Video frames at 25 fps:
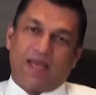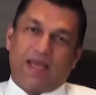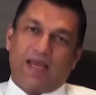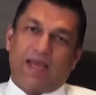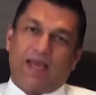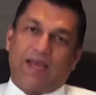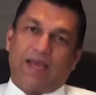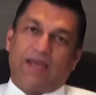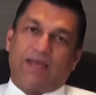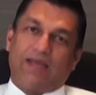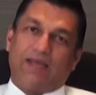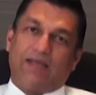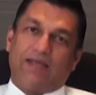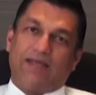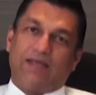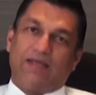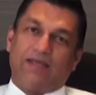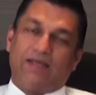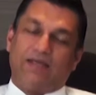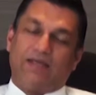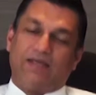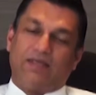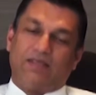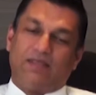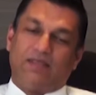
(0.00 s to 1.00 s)
And
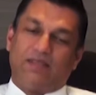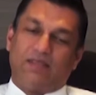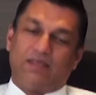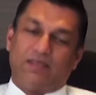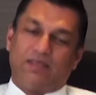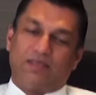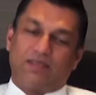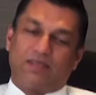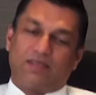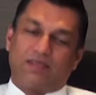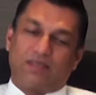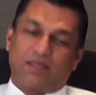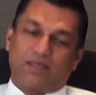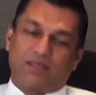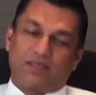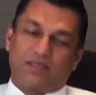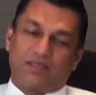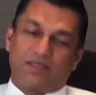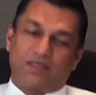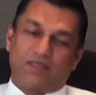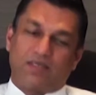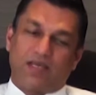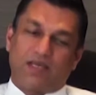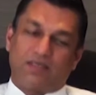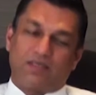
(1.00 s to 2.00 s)
uh, the
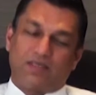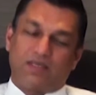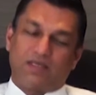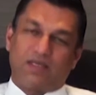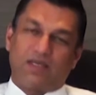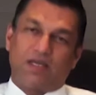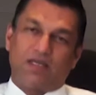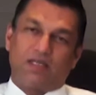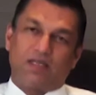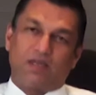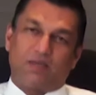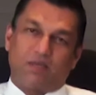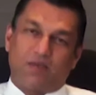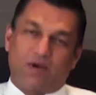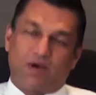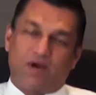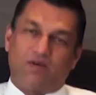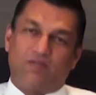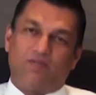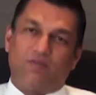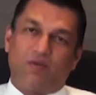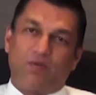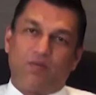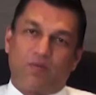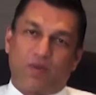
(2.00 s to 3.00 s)
success is that Singer is a
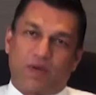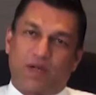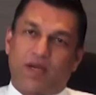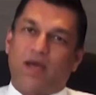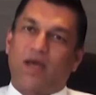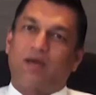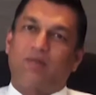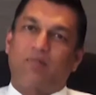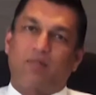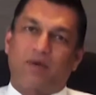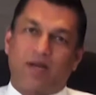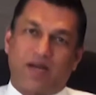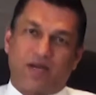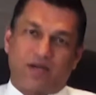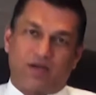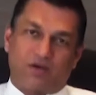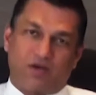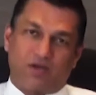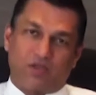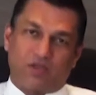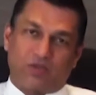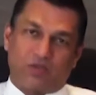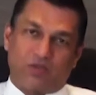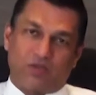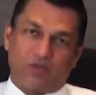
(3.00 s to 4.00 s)
powerful product brand
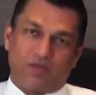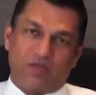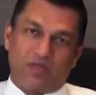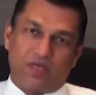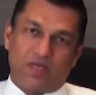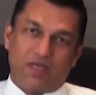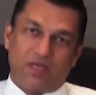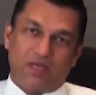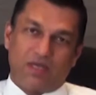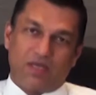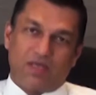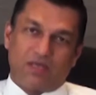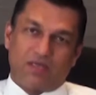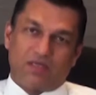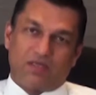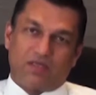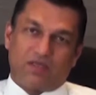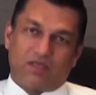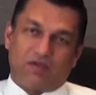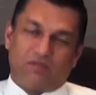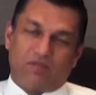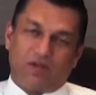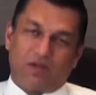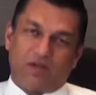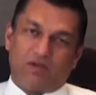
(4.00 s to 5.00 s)
also.
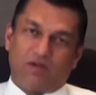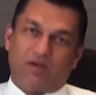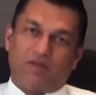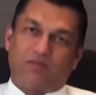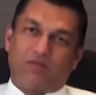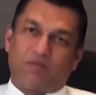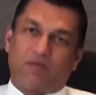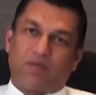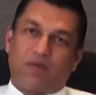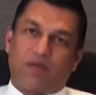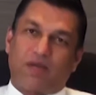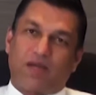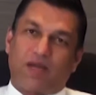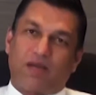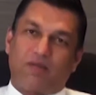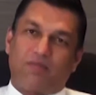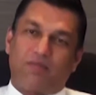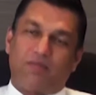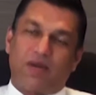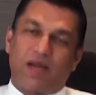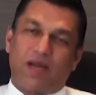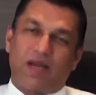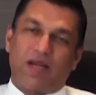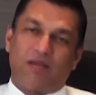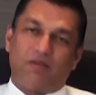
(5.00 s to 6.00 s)
Now, when you have a
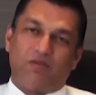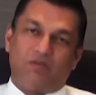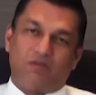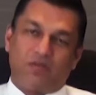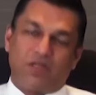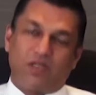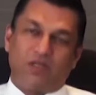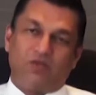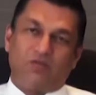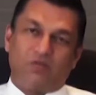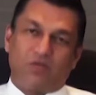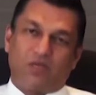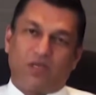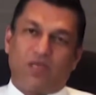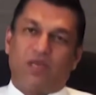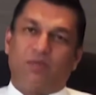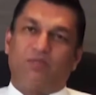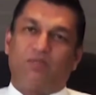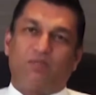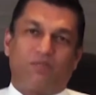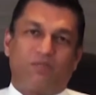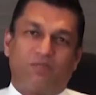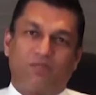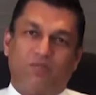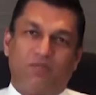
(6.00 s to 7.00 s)
product brand, you need to
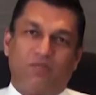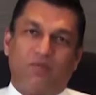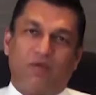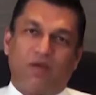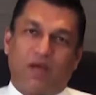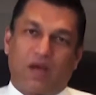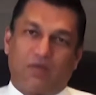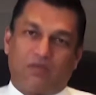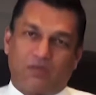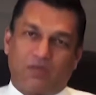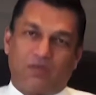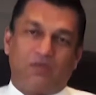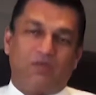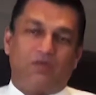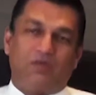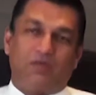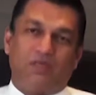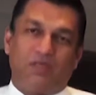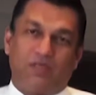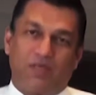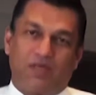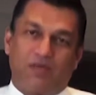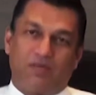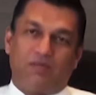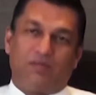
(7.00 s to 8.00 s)
keep up to
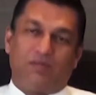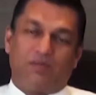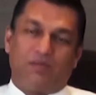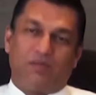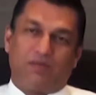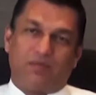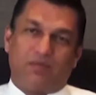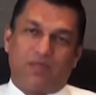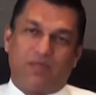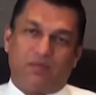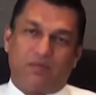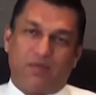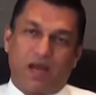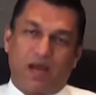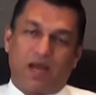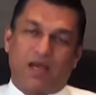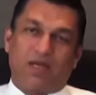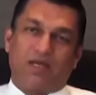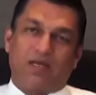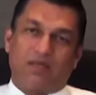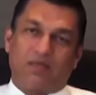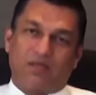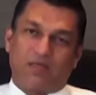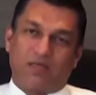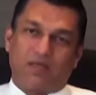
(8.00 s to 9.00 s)
the, uh, the
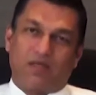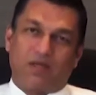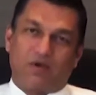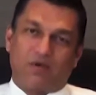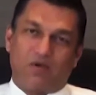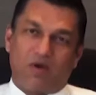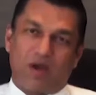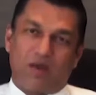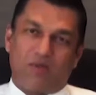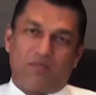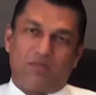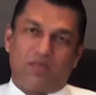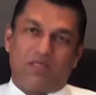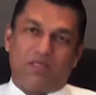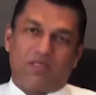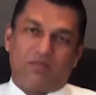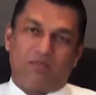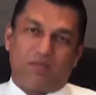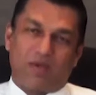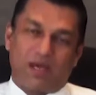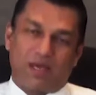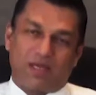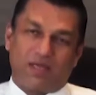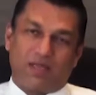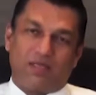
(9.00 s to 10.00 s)
market requirements,
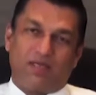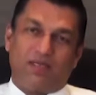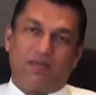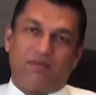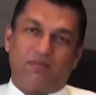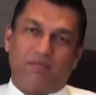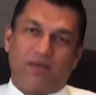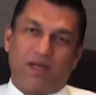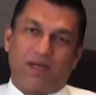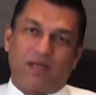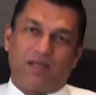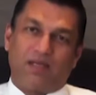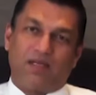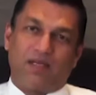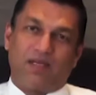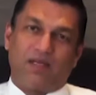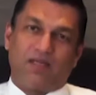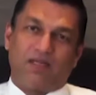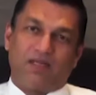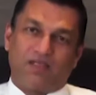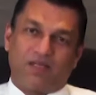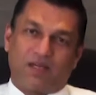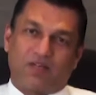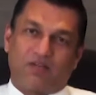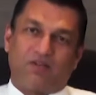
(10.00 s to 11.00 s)
market demand,
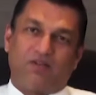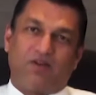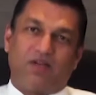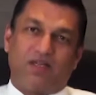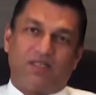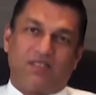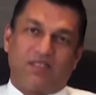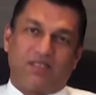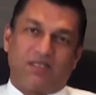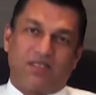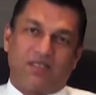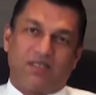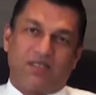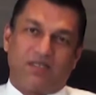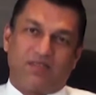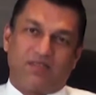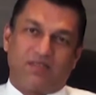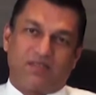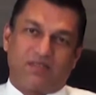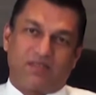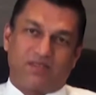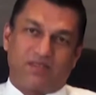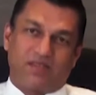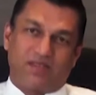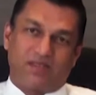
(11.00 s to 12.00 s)
and the technological
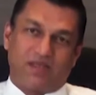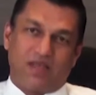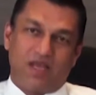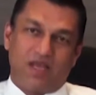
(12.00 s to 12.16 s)
needs.